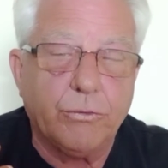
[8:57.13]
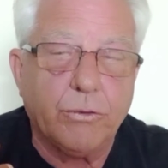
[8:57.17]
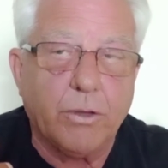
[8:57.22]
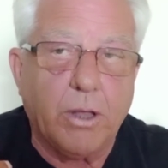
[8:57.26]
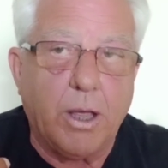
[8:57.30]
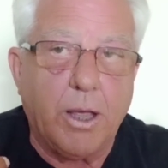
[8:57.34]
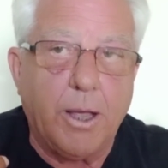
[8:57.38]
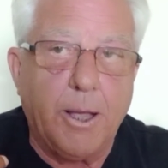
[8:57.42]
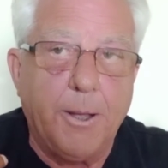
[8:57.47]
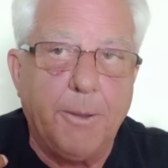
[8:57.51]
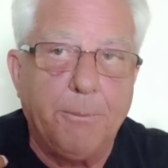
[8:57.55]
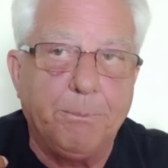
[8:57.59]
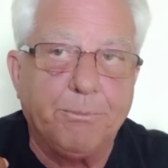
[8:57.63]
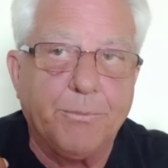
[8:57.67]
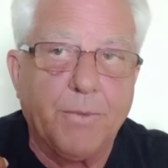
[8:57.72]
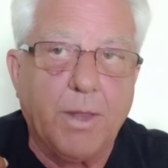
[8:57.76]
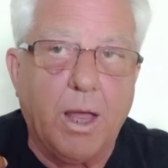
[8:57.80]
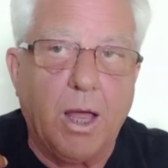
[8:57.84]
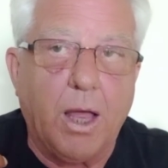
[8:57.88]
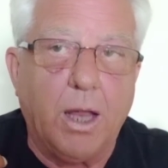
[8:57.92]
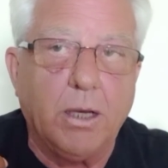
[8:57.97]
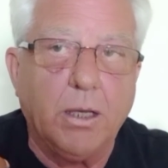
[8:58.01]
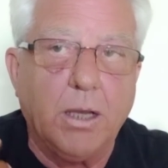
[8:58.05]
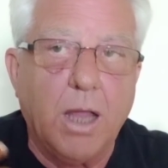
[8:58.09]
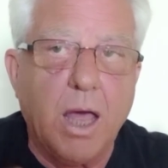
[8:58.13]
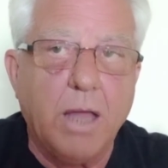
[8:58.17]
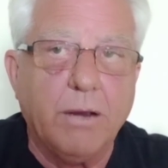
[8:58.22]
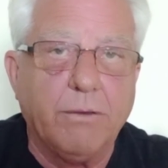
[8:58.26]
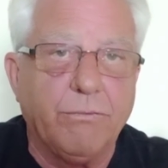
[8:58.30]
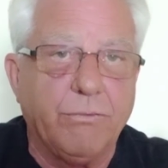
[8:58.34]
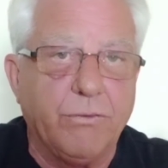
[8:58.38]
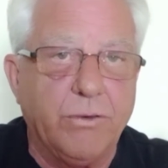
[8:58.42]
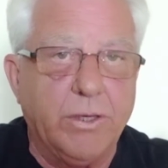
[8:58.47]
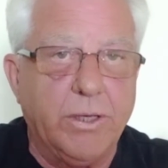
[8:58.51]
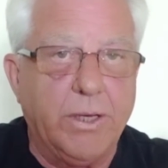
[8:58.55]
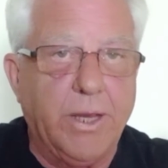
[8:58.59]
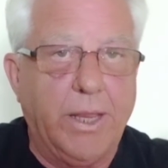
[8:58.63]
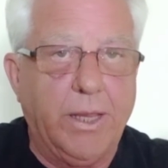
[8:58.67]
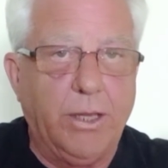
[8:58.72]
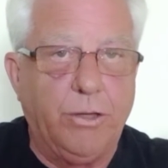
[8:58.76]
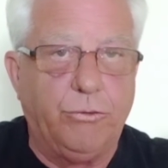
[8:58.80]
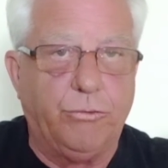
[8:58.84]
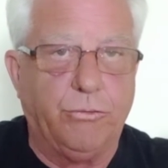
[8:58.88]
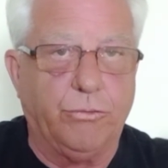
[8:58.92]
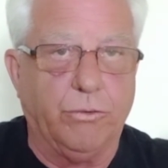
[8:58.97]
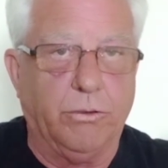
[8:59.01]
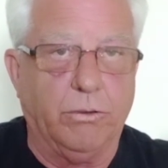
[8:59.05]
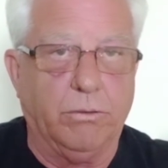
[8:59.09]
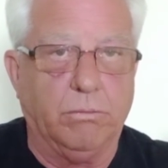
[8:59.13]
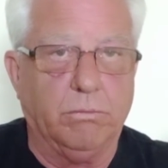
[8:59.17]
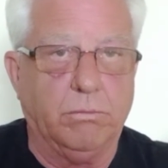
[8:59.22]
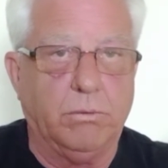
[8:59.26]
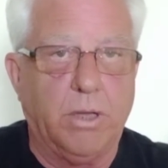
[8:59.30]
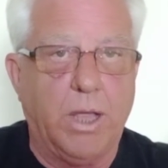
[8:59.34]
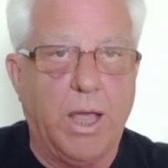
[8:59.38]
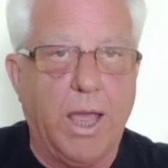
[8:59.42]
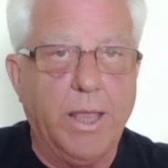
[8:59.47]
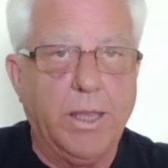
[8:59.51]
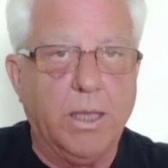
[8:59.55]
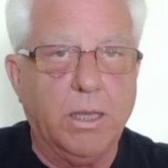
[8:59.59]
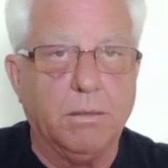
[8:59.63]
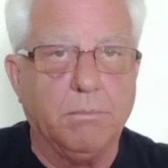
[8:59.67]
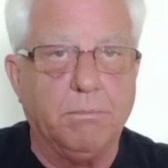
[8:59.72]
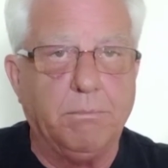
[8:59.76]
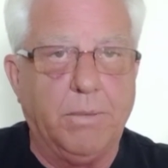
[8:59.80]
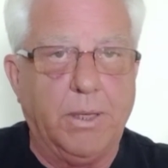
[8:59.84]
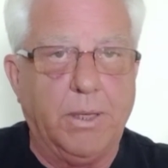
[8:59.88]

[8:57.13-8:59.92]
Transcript: a lot of nature. I can